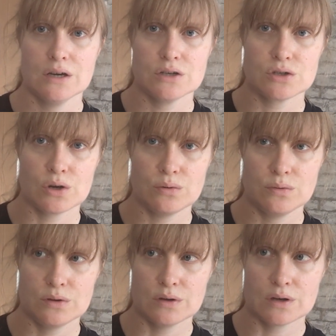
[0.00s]
So
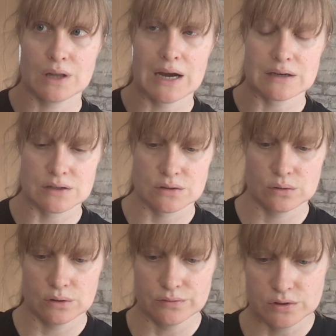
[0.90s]
the glass
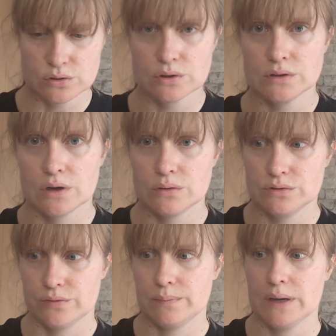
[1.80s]
all of a sudden goes
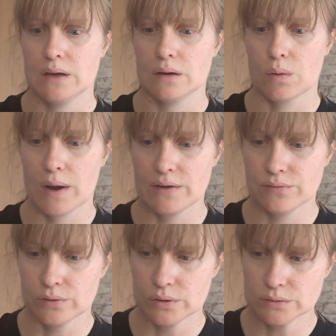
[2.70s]
from being quite
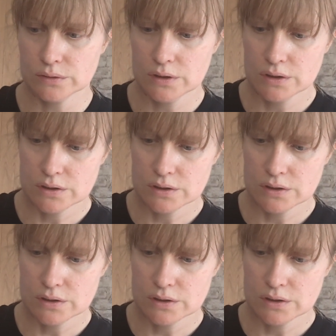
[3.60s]
full